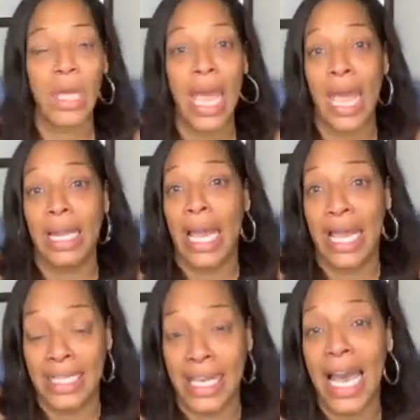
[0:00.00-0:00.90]

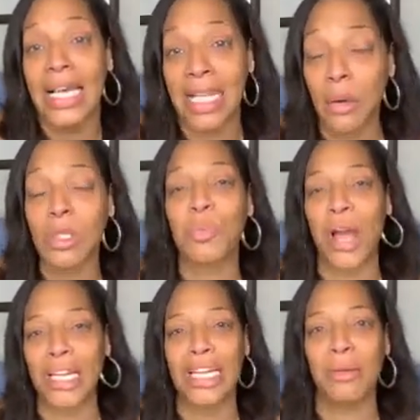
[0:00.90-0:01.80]
And yes, I was
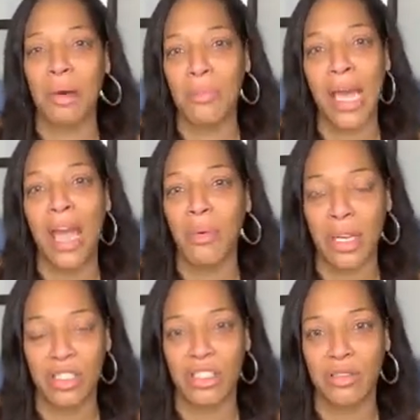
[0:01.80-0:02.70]
pregnant in my
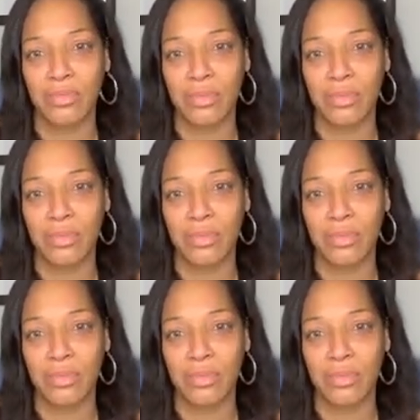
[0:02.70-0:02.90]
marriage.